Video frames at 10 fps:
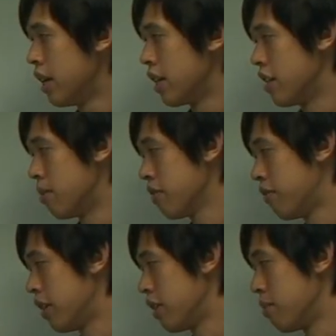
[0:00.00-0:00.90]
The number of
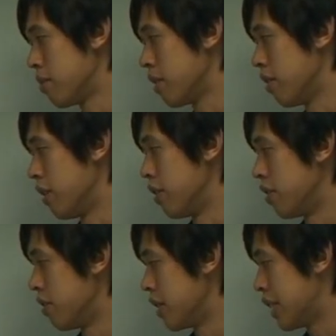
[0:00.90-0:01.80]
volumes of O
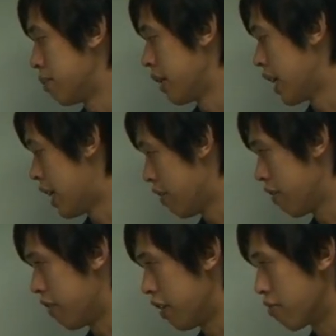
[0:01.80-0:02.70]
two is simply half
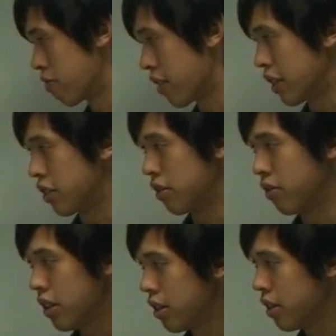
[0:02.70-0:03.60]
the volume of H two
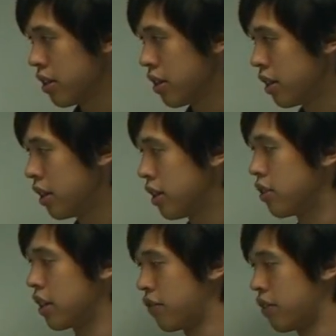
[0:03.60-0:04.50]
O,
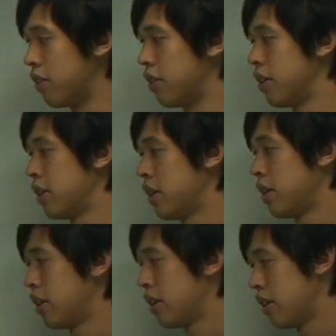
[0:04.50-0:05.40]
so therefore
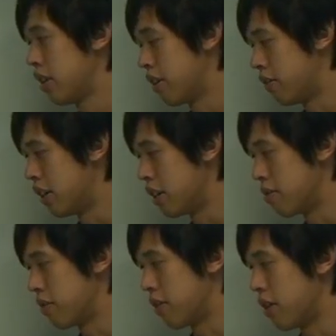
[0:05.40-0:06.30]
the volume
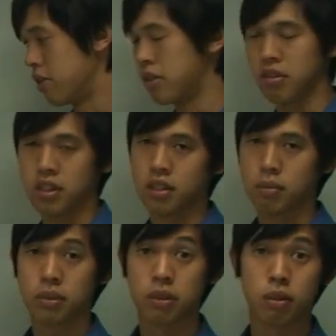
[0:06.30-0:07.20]
of O two is
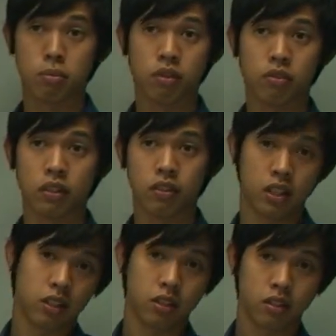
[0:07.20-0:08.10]
simply one point five
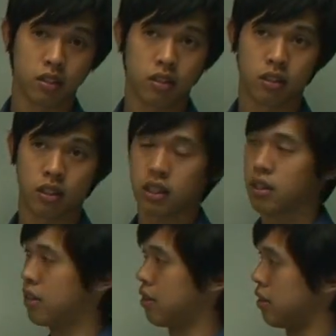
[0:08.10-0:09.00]
litres. Okay,
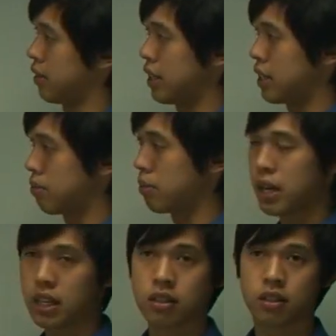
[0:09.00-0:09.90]
so it's very simple
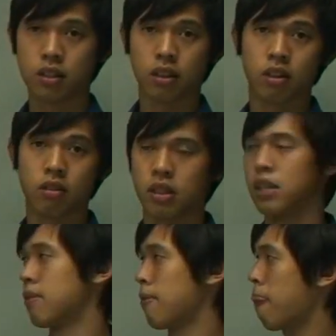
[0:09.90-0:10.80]
maths to go through
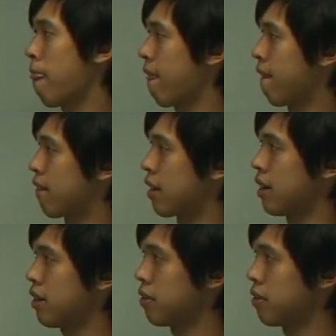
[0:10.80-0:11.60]
this. Okay.